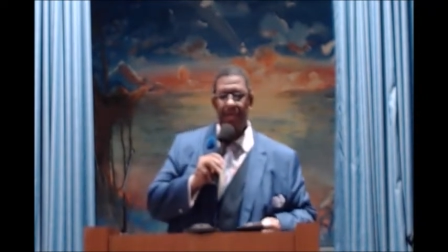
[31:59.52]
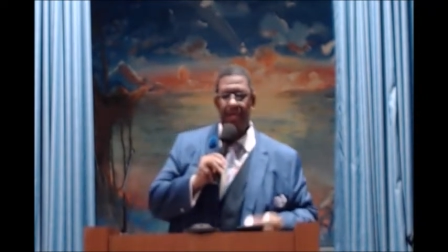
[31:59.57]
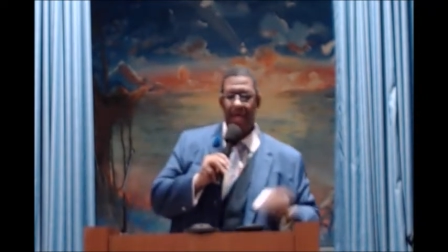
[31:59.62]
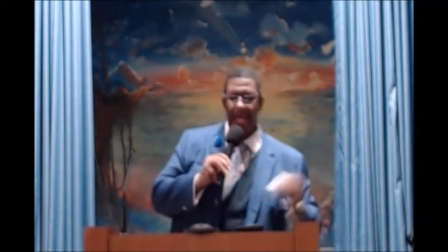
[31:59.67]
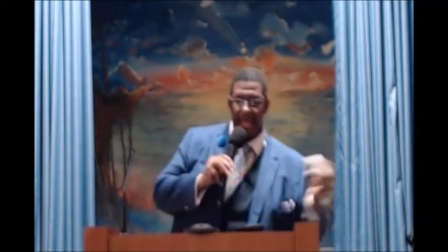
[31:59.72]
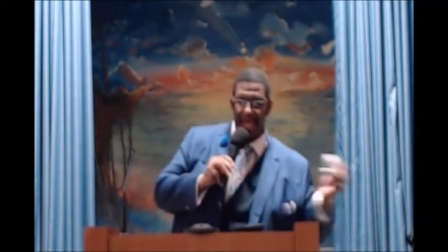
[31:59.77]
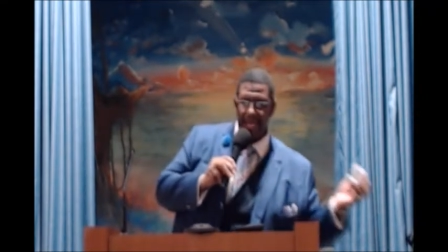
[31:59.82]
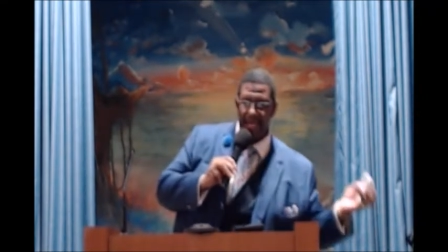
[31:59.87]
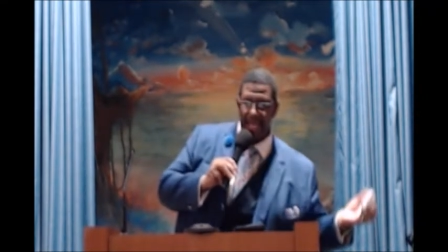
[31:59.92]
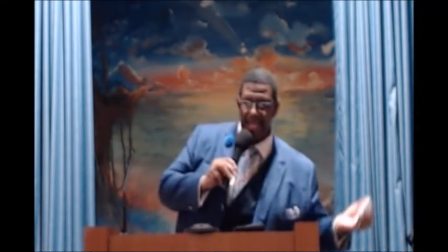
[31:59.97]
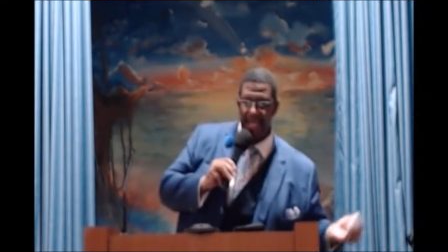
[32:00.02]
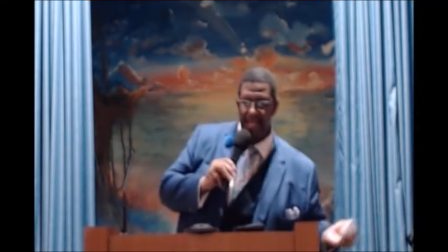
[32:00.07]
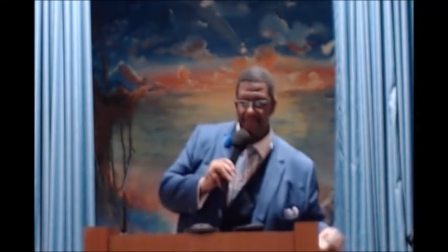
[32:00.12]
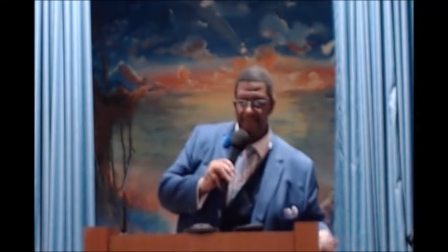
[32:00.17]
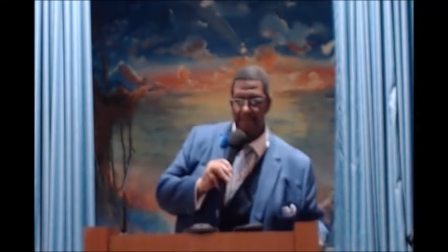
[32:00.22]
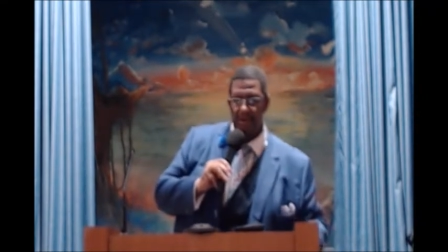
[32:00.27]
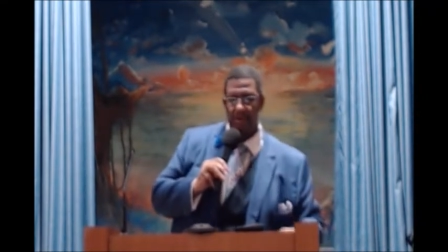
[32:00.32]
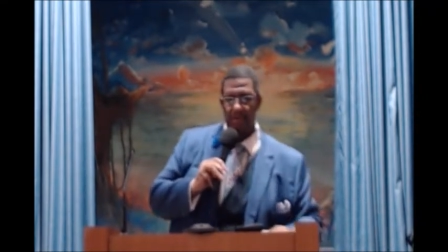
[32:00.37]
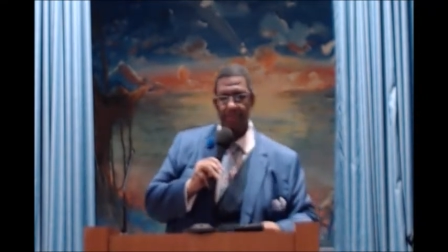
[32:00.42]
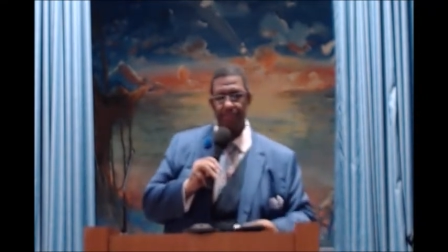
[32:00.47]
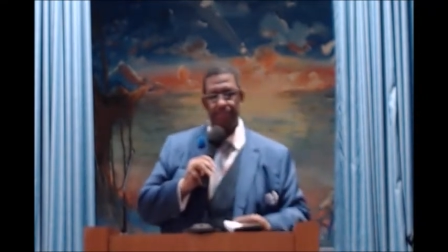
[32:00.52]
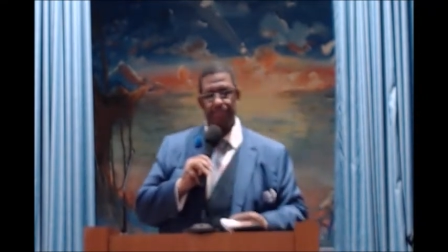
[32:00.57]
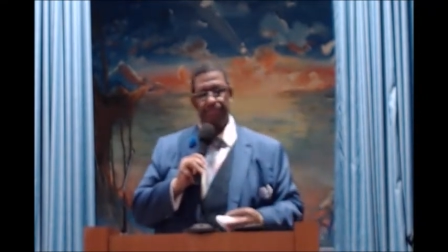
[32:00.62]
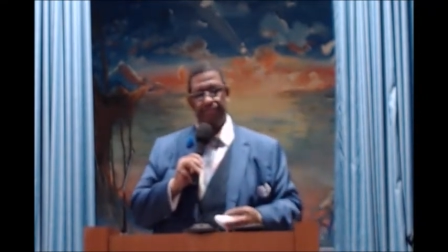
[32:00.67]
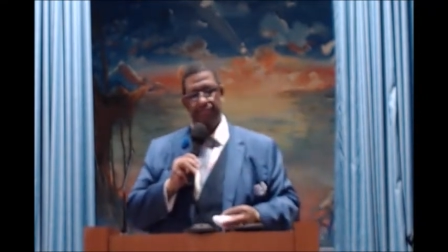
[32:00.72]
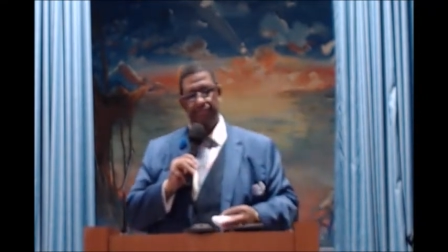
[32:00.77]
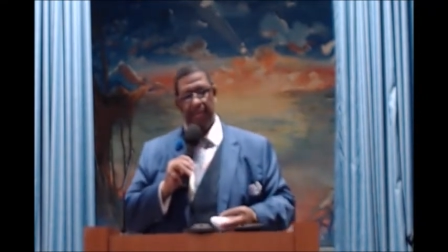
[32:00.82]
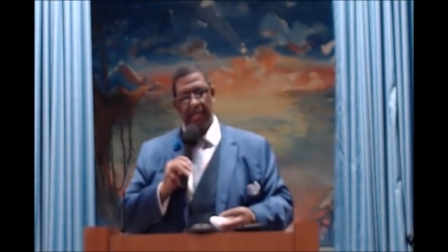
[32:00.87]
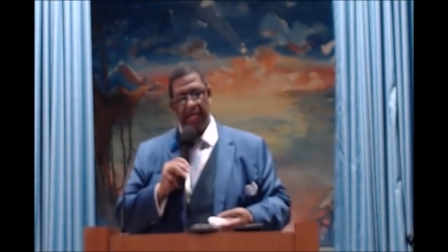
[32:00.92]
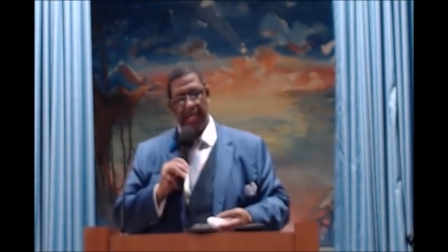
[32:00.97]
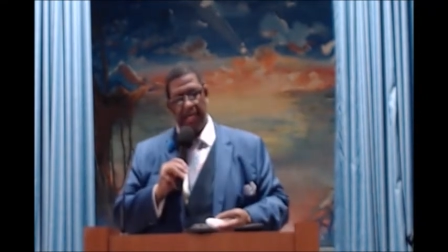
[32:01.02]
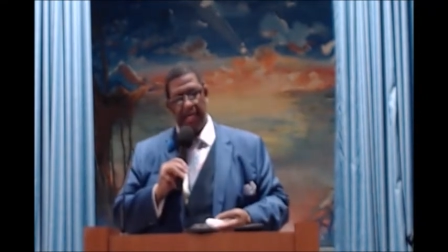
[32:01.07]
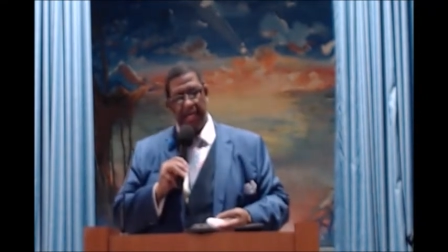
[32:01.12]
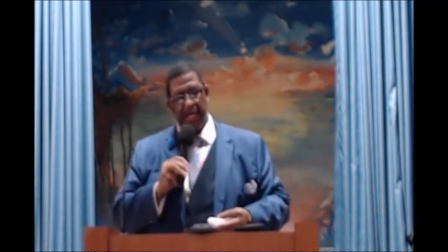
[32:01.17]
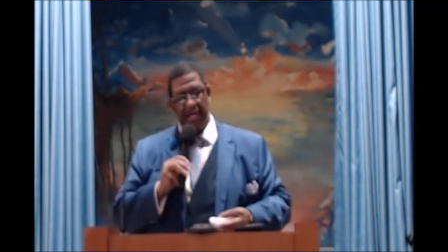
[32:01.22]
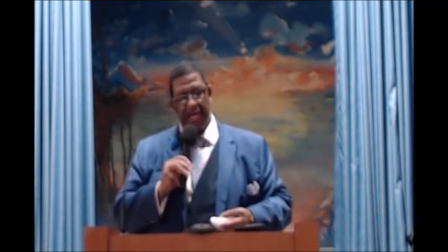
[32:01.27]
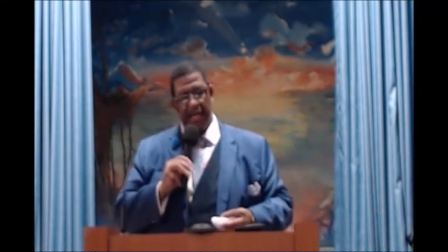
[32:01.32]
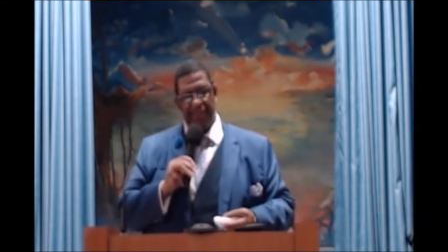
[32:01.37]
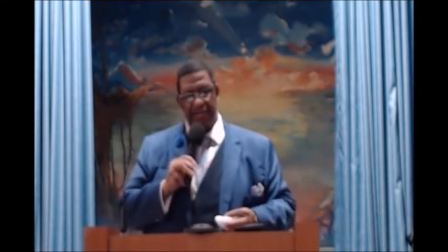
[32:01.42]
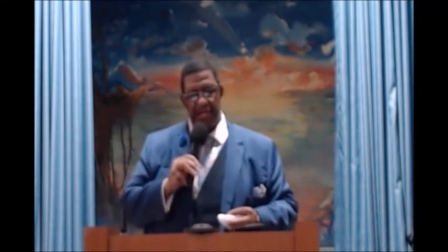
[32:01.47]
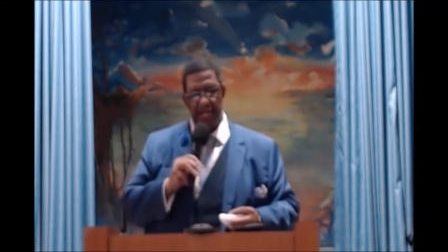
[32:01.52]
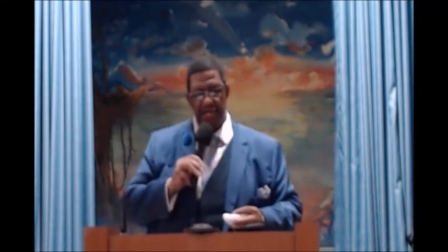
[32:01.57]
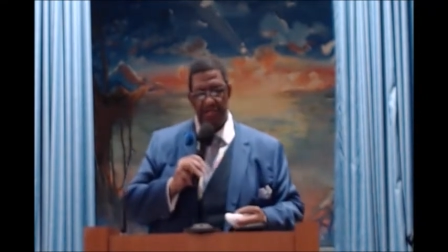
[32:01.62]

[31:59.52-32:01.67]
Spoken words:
and Abel. And then in